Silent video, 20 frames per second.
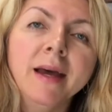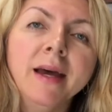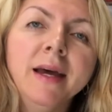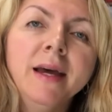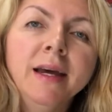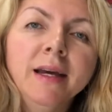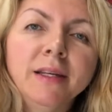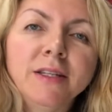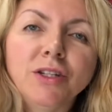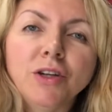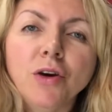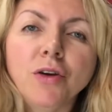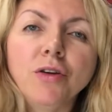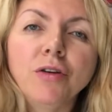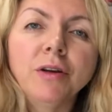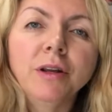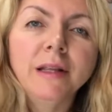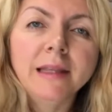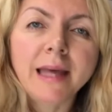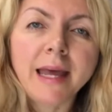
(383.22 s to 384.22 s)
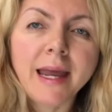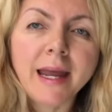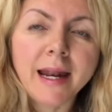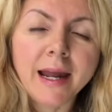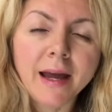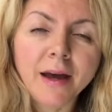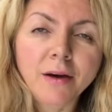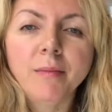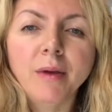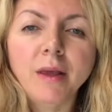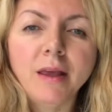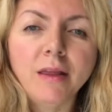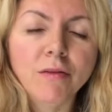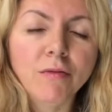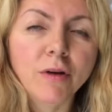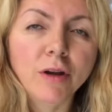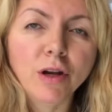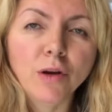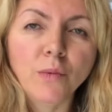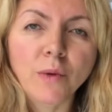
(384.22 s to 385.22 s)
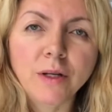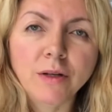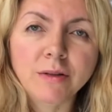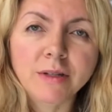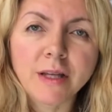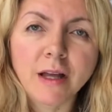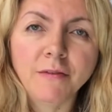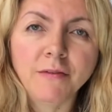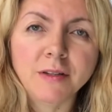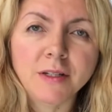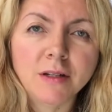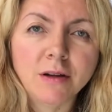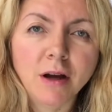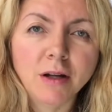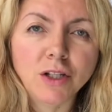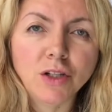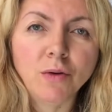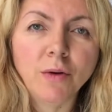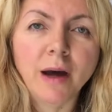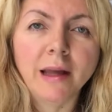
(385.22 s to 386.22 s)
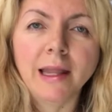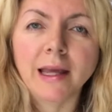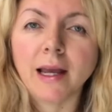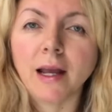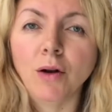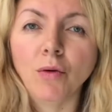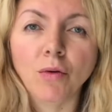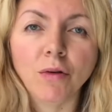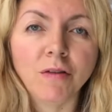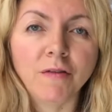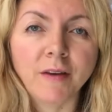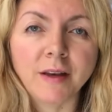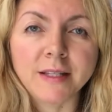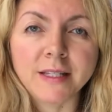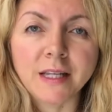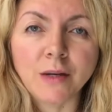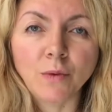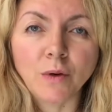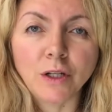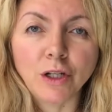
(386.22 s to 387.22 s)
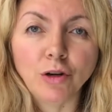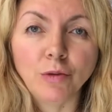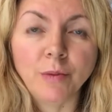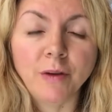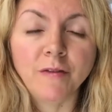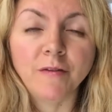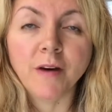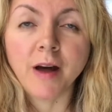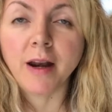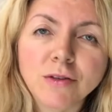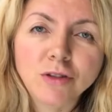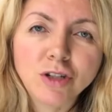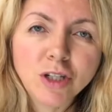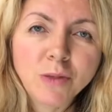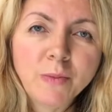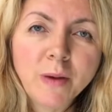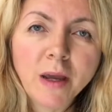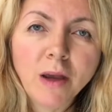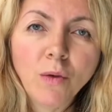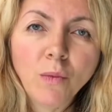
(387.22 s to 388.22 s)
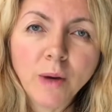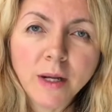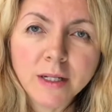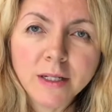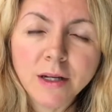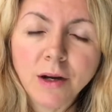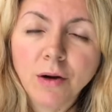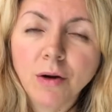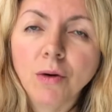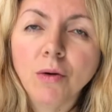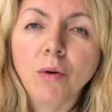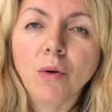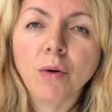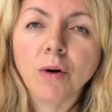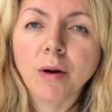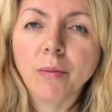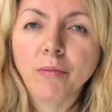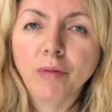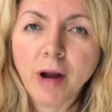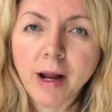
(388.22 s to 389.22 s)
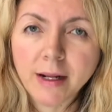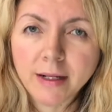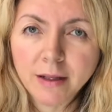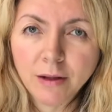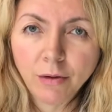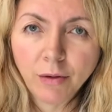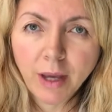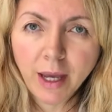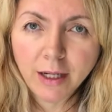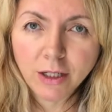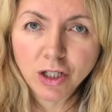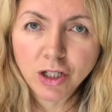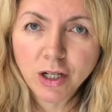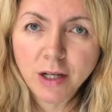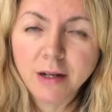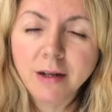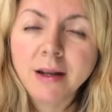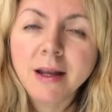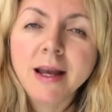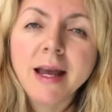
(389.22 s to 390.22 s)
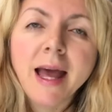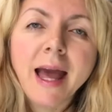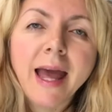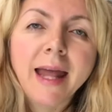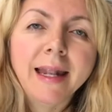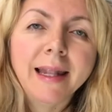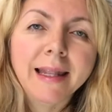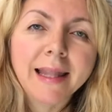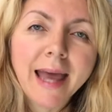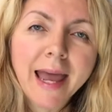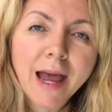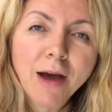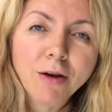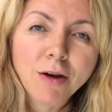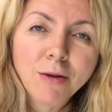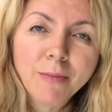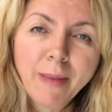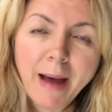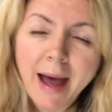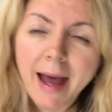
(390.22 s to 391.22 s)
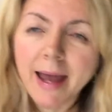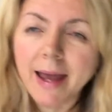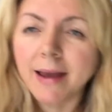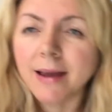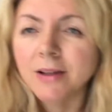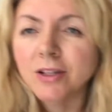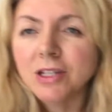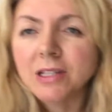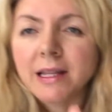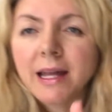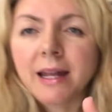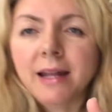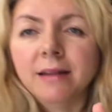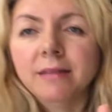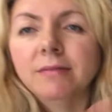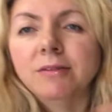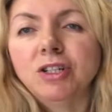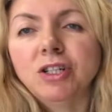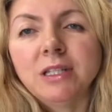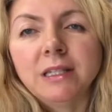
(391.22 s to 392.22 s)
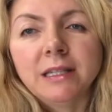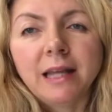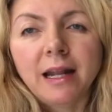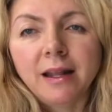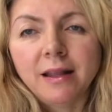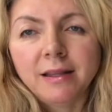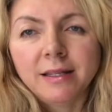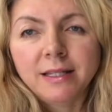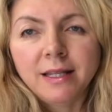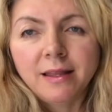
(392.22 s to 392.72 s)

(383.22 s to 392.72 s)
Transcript: So you're gonna lay it out either on your windowsill if it's not too hot, like a north-facing window will be fine. Just pick a window or a bright location and lay out your bag and just let it sit